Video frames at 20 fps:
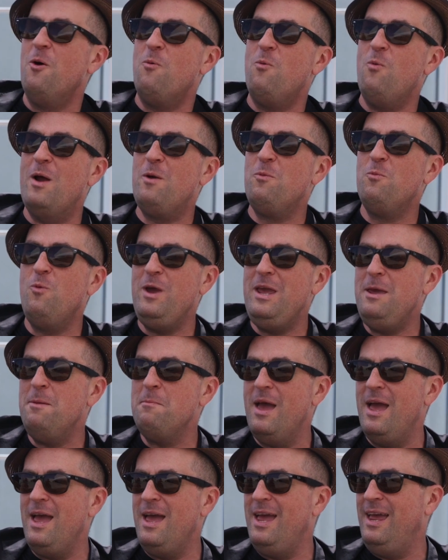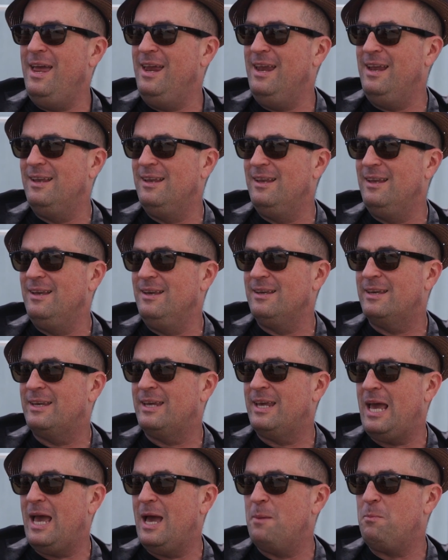when we made
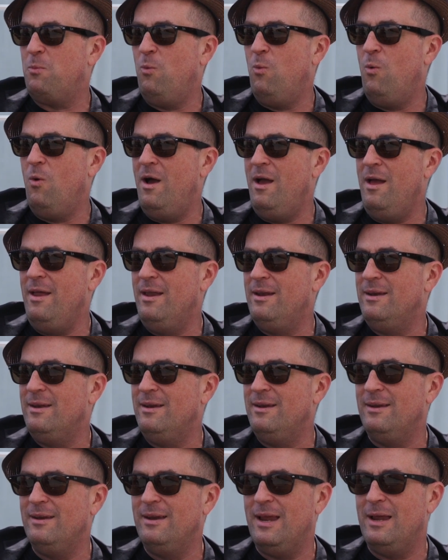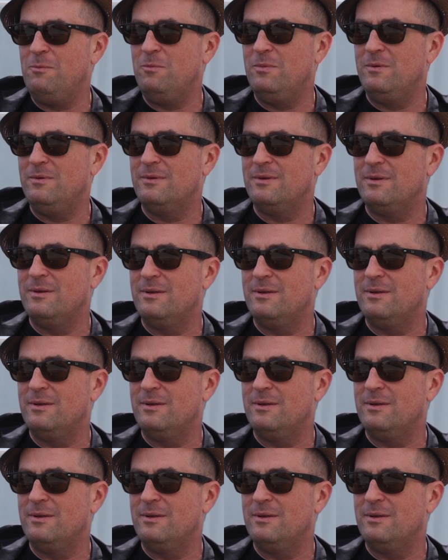Cap One and